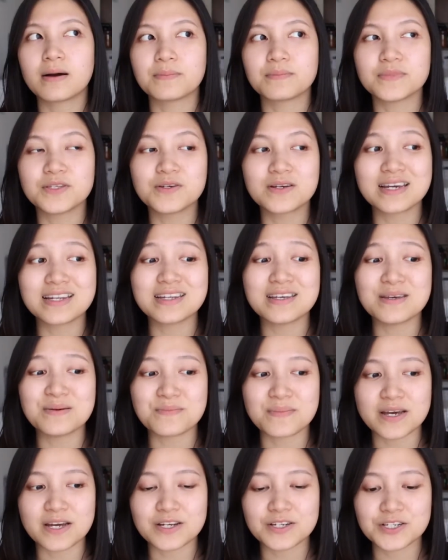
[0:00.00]
You can
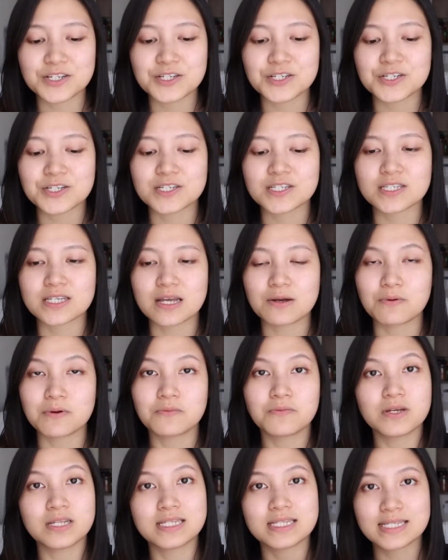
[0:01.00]
imagine just like
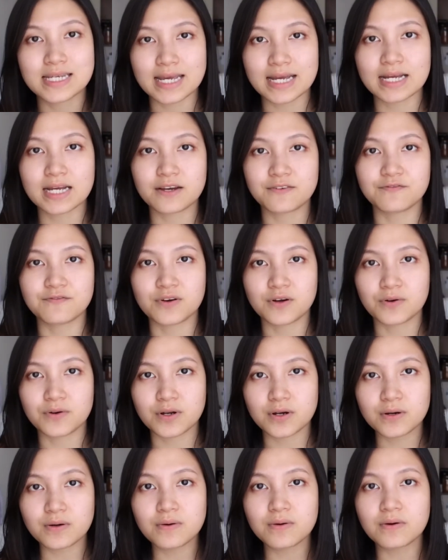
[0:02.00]
when we take a
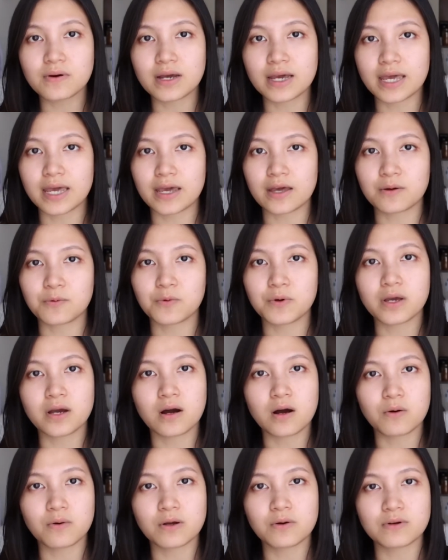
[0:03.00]
photo and we
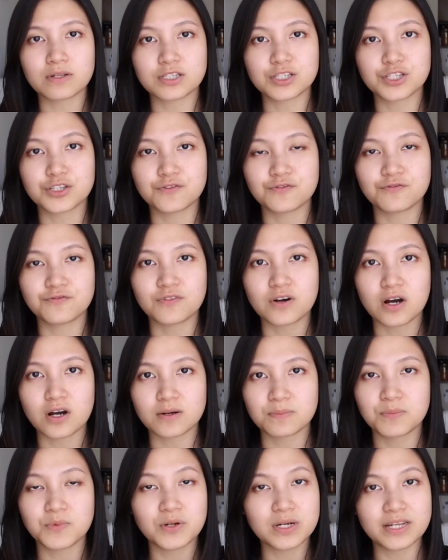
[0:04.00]
always want to
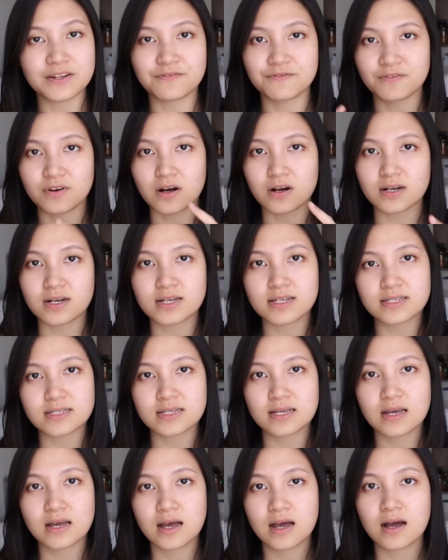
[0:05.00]
put in focus
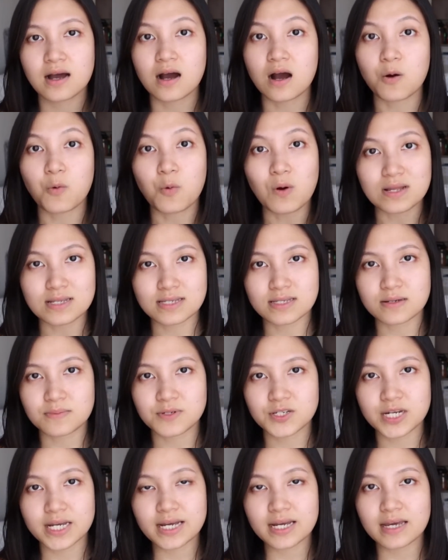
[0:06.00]
one
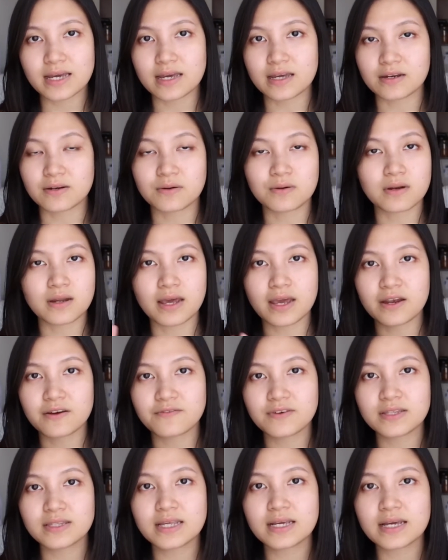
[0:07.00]
subject, and
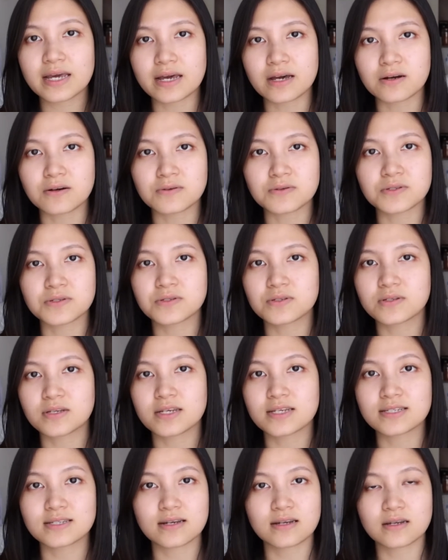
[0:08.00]
everything else
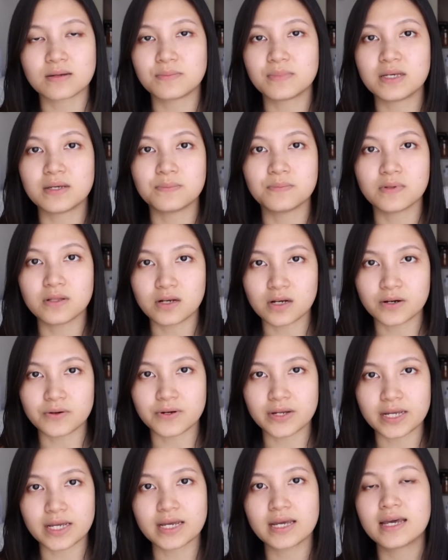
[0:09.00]
is gonna be
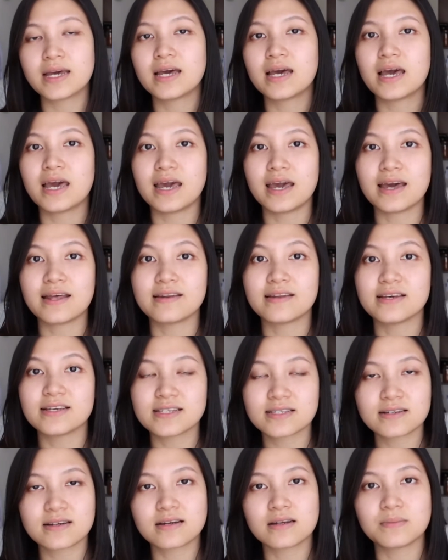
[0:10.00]
blurry, and
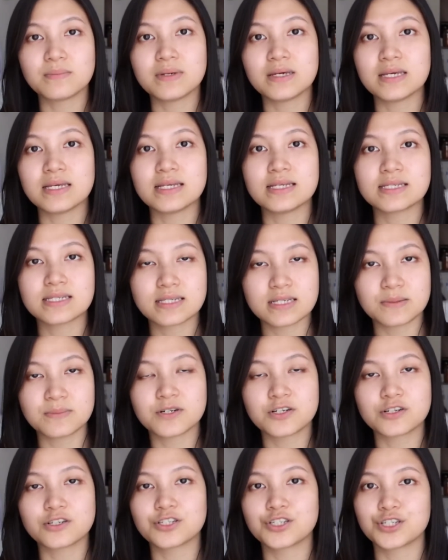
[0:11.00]
it's gonna be
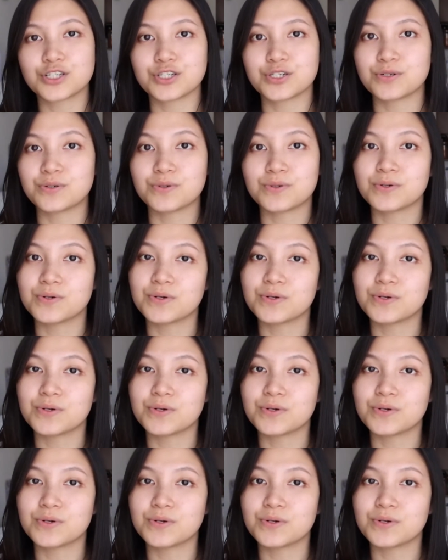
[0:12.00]
similar to